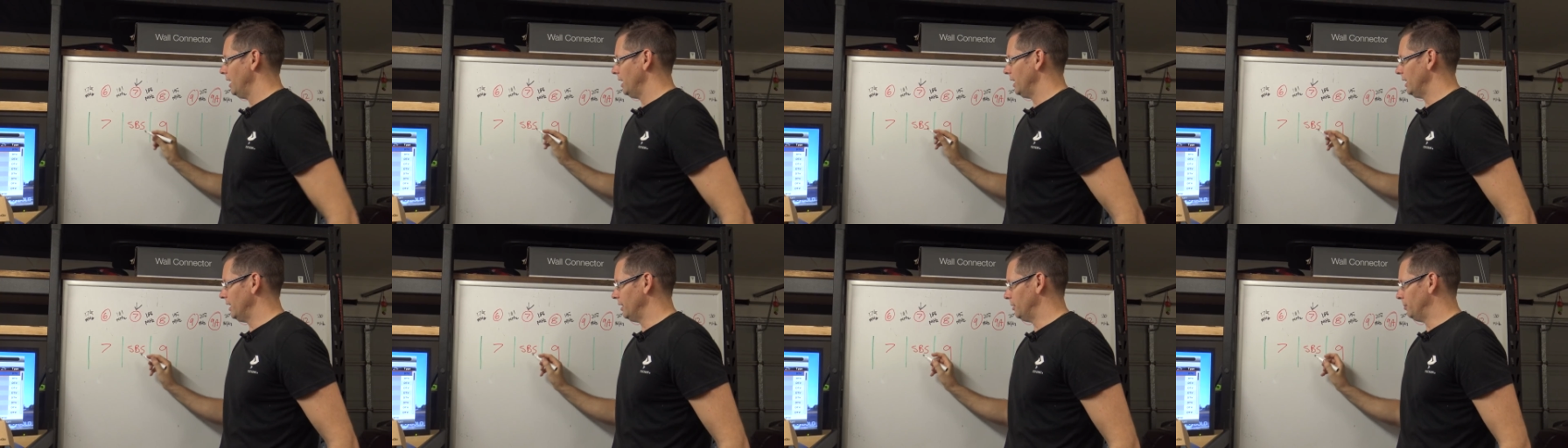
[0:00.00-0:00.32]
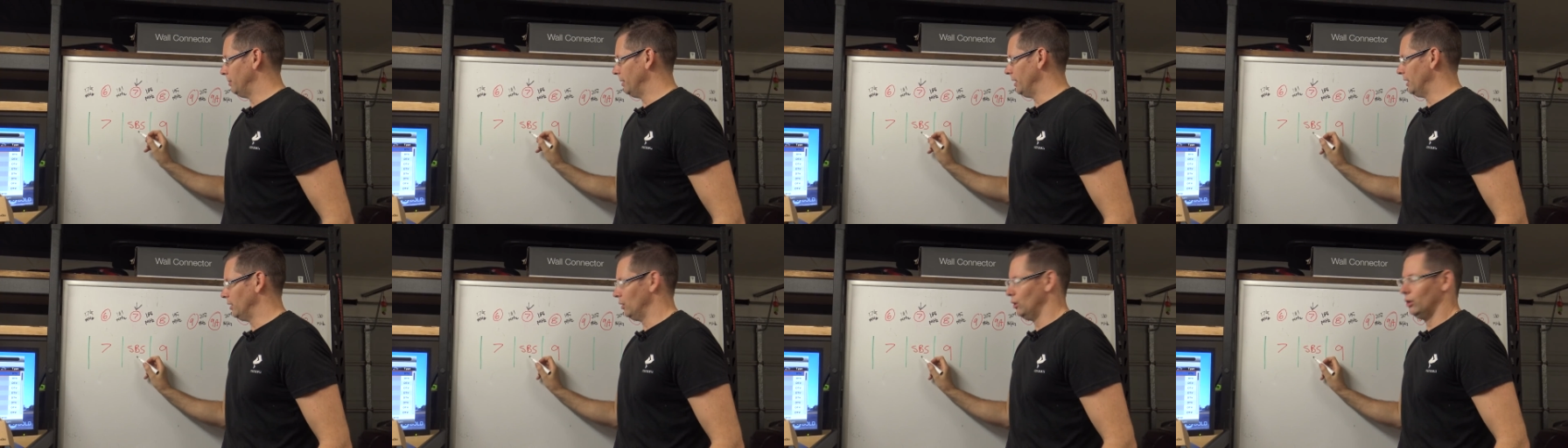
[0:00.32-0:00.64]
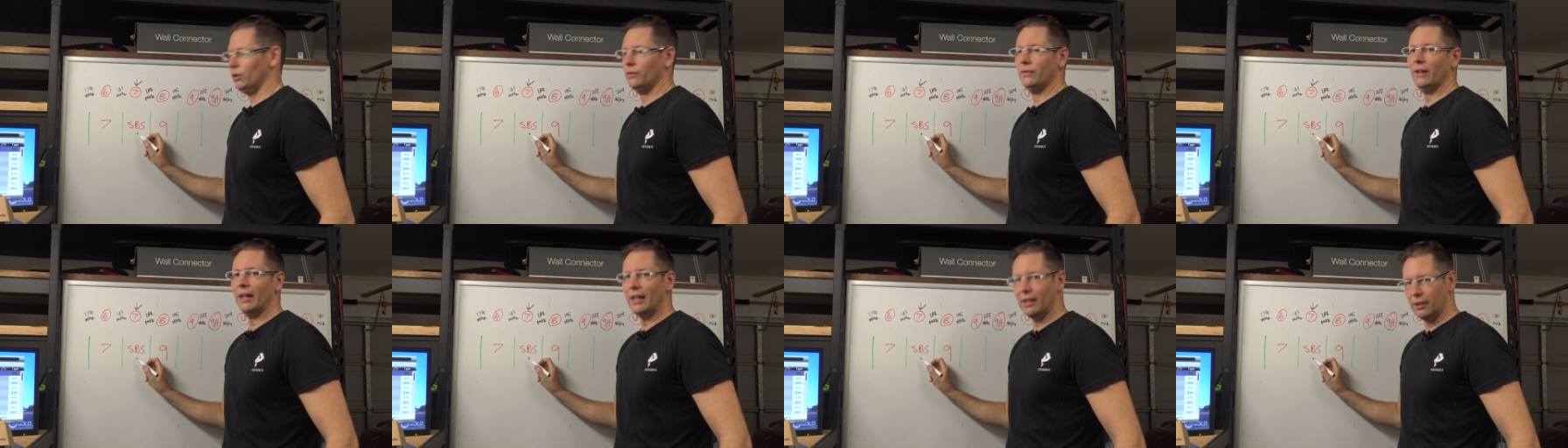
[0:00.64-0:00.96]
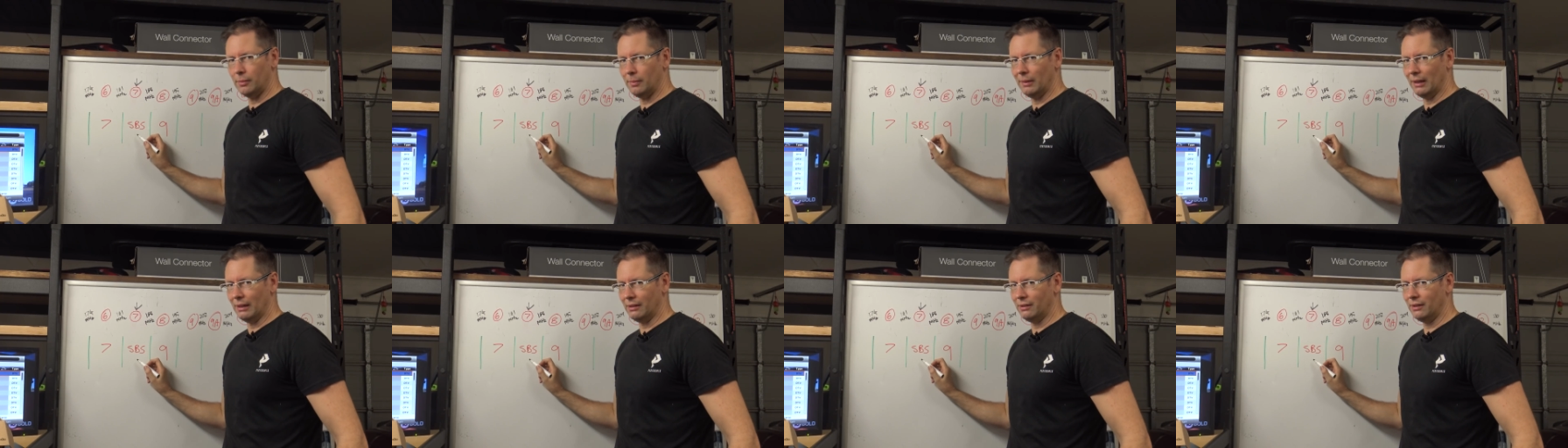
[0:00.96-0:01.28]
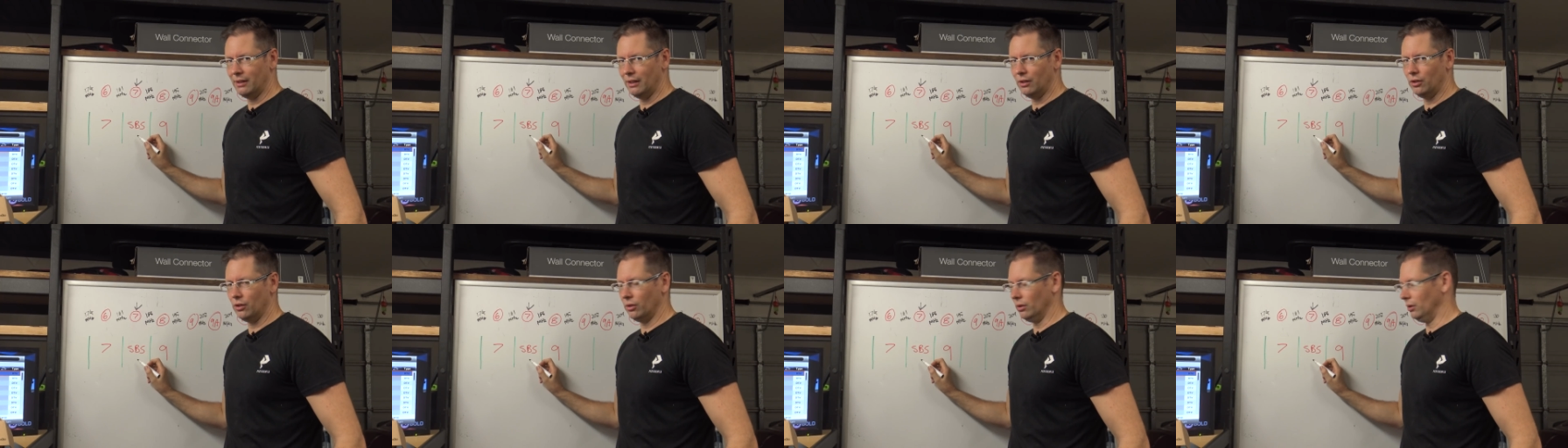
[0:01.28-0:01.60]
is being used for S B S
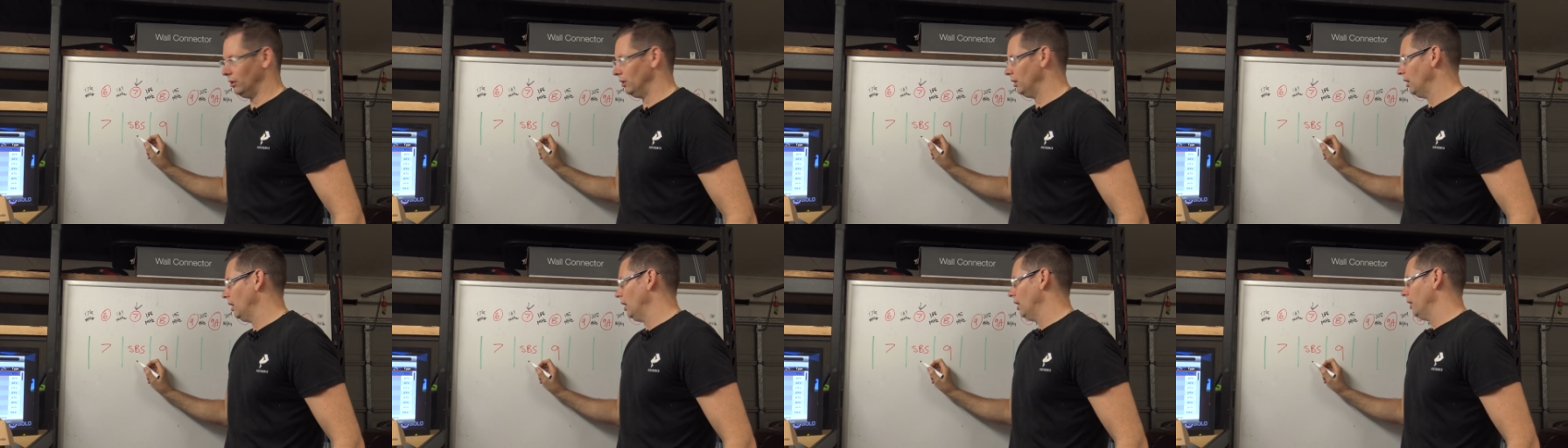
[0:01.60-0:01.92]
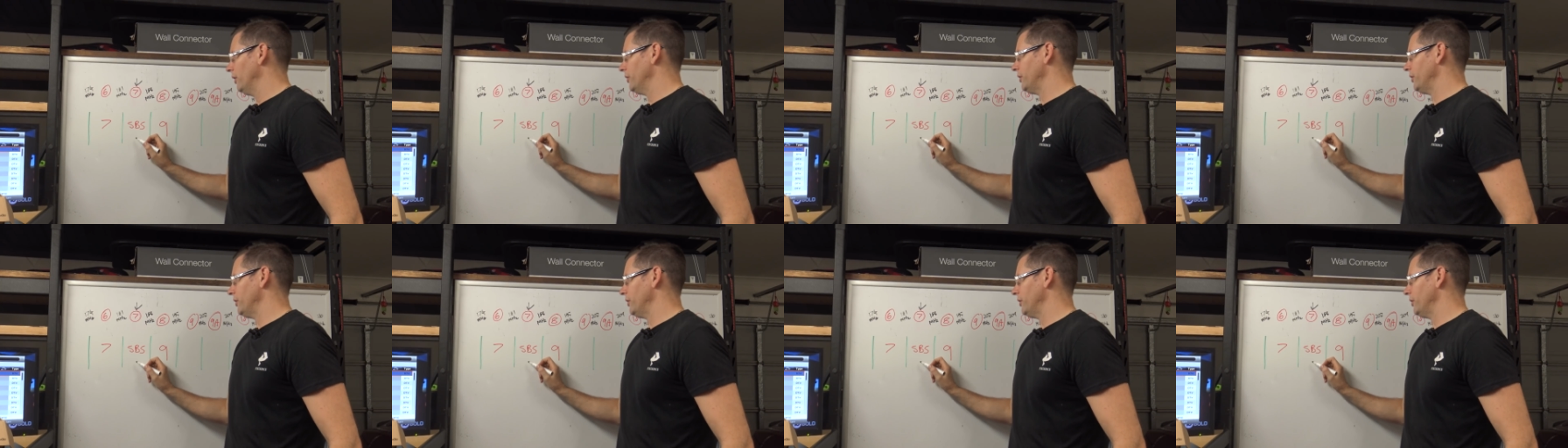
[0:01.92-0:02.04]
digital.